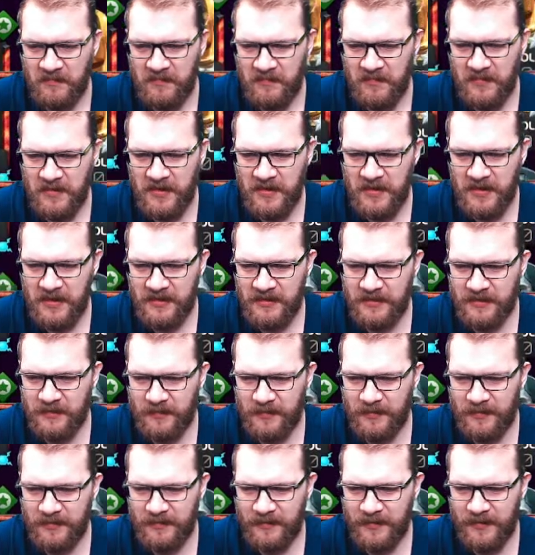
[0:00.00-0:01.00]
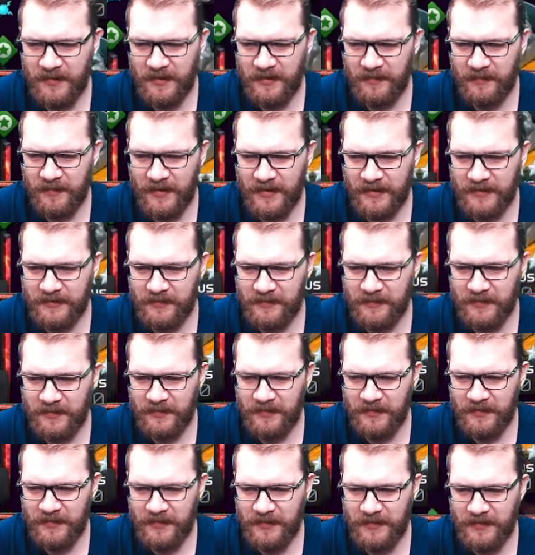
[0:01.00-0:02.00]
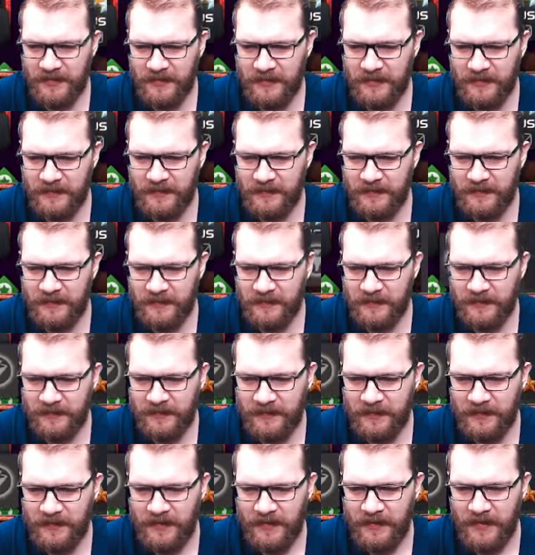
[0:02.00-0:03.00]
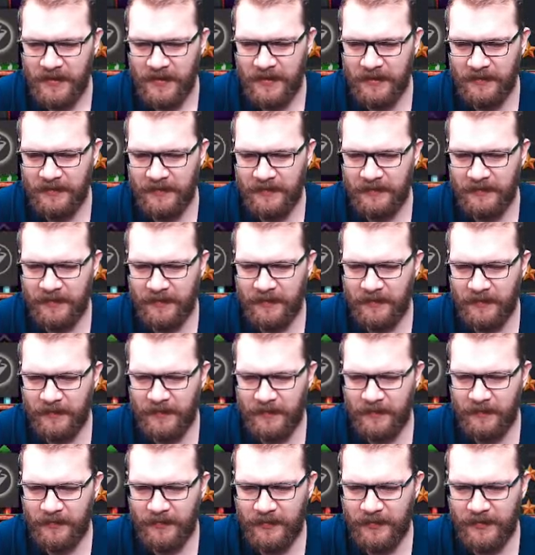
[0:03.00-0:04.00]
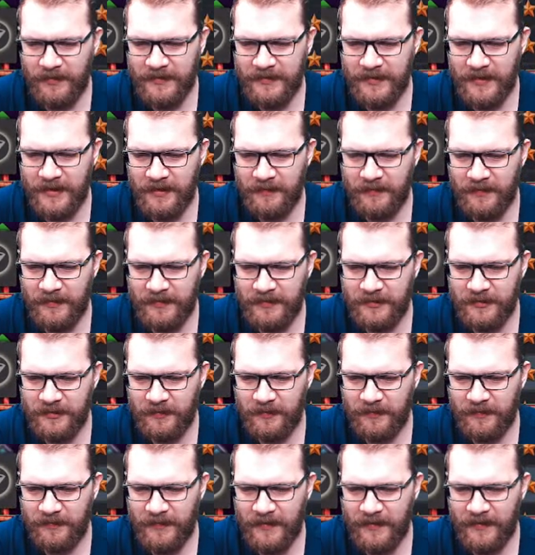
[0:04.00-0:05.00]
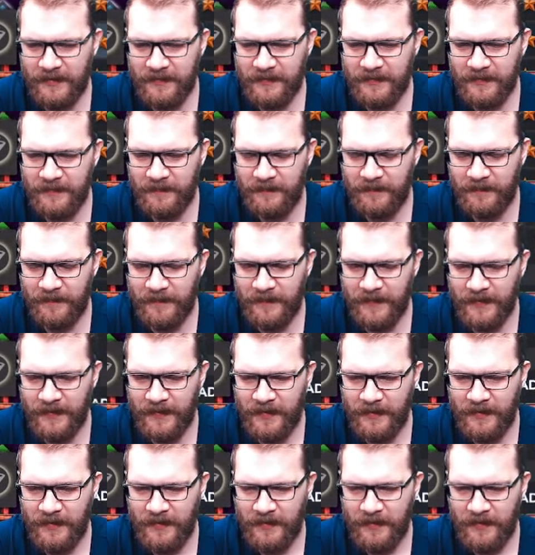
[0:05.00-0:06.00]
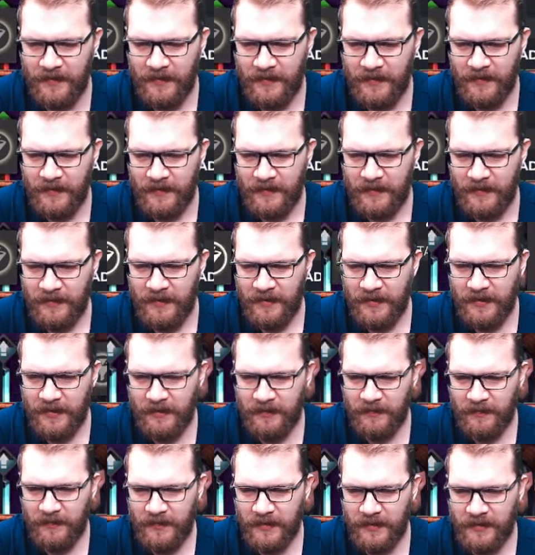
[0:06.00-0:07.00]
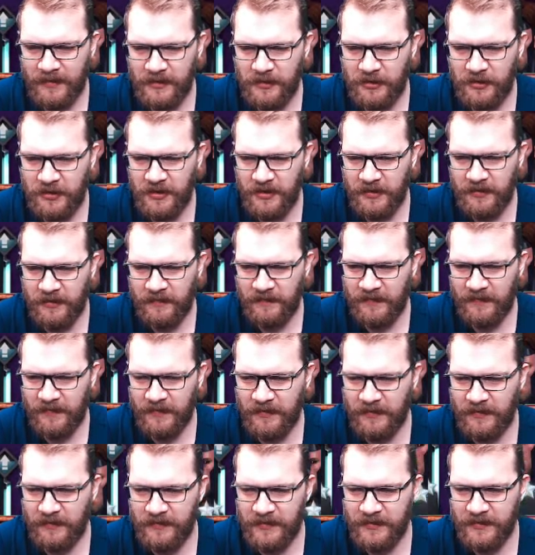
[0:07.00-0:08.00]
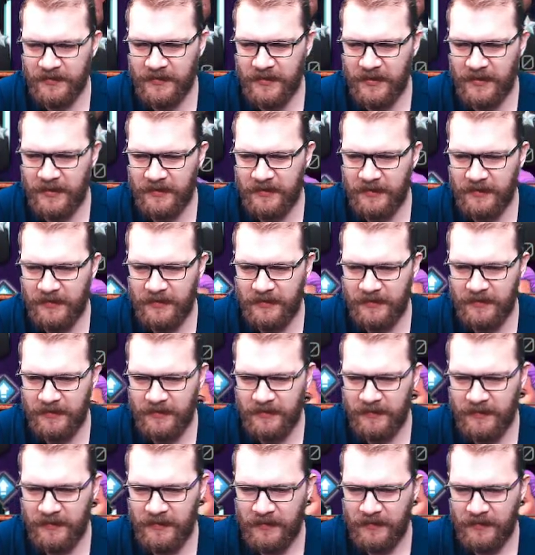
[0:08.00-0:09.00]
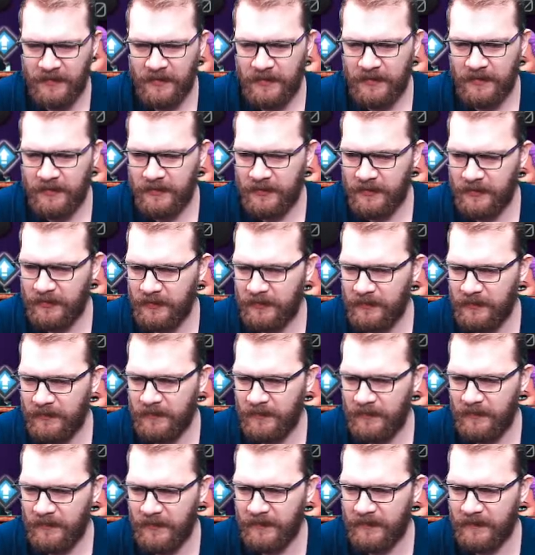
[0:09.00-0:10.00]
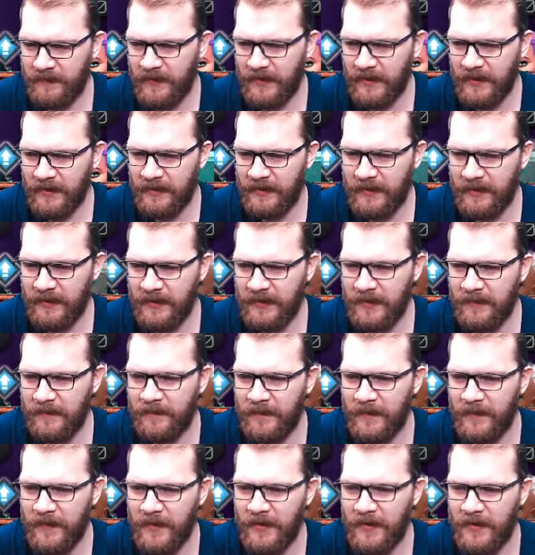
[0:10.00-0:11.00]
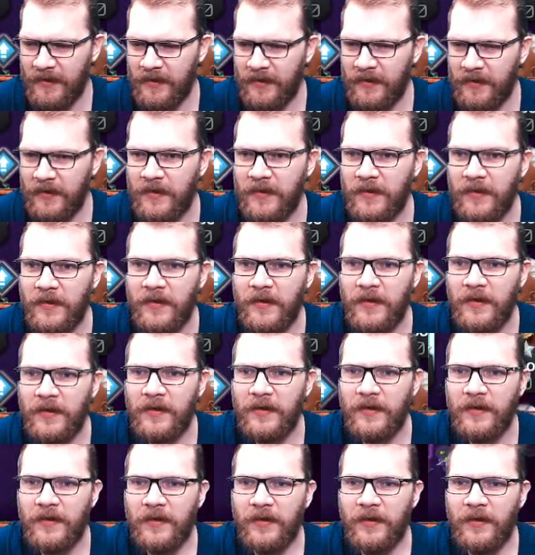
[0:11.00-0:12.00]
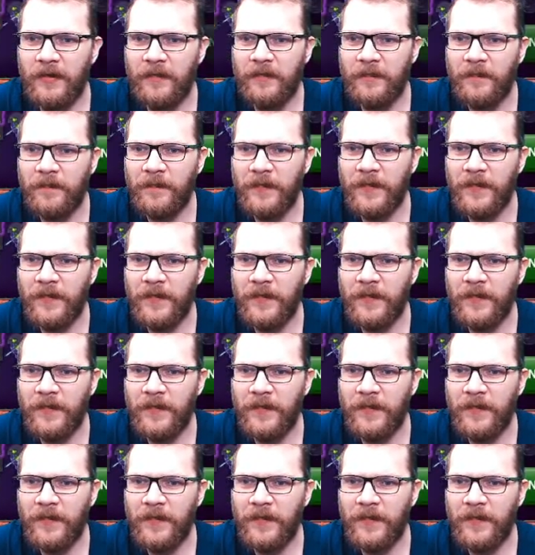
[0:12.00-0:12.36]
Yeah, I suppose bringing in Mags won't hurt. I don't even know what the opponents are, but should be fine. You know, can shut off encroaching stun. Two, if I get lucky. There you go.